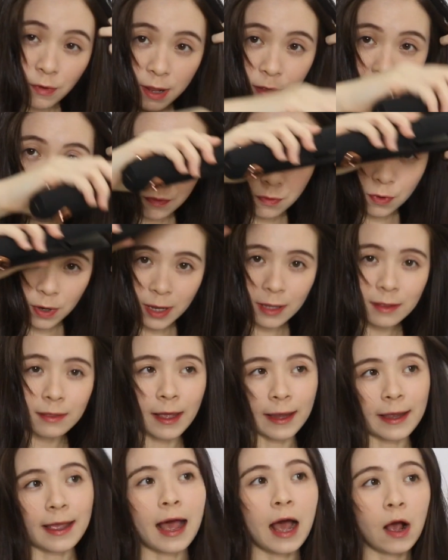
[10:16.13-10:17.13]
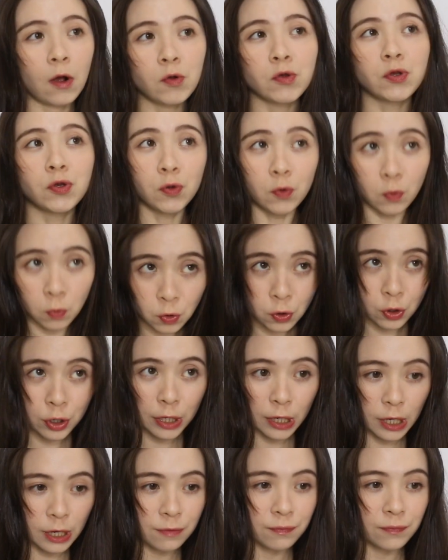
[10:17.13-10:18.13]
run through it like how you would
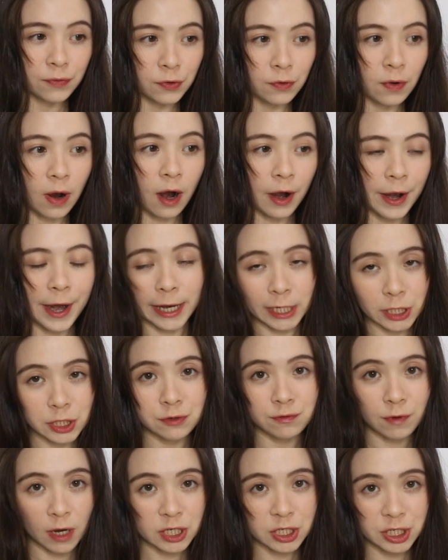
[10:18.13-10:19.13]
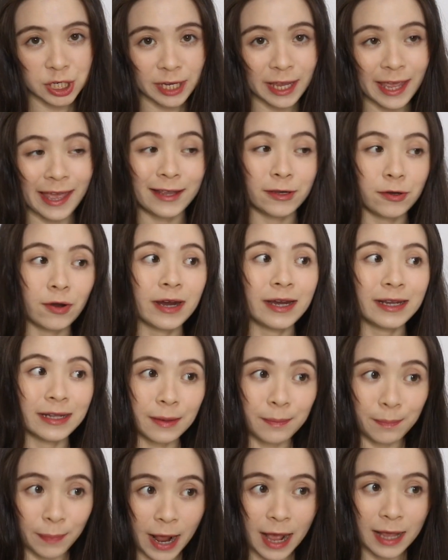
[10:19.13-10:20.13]
if you are actually rushing and you're in a
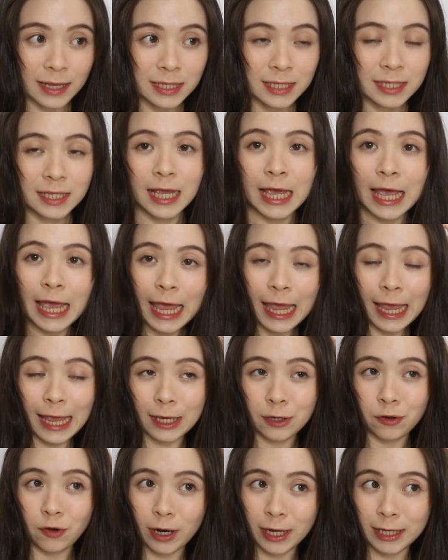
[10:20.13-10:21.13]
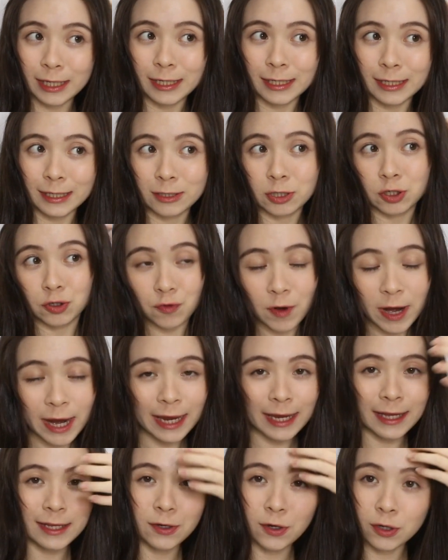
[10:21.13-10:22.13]
bus and you're in a
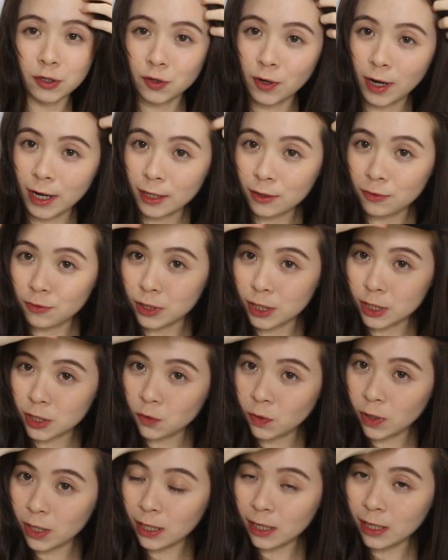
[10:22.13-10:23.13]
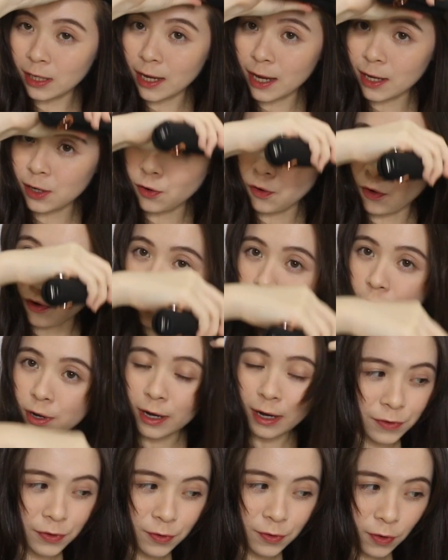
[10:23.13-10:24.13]
train. You're trying to just quickly get all
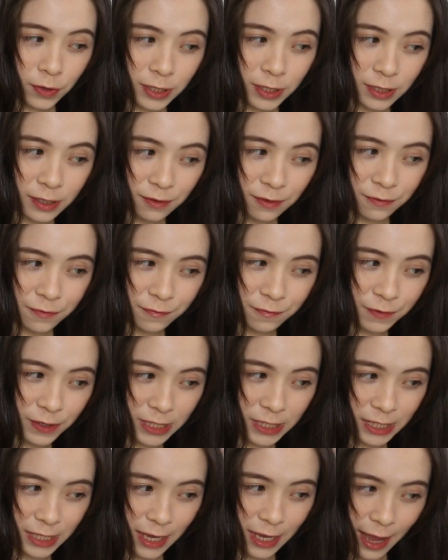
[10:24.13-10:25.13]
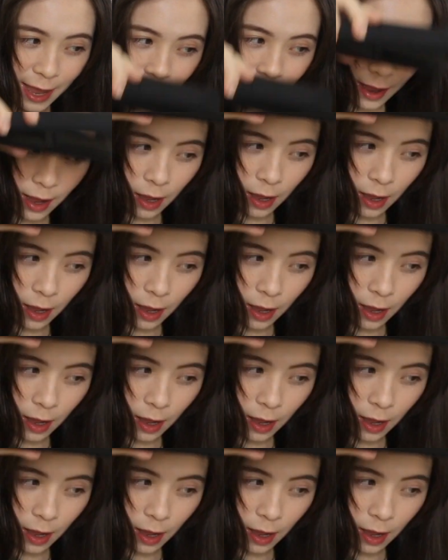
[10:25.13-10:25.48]
the fizzy hair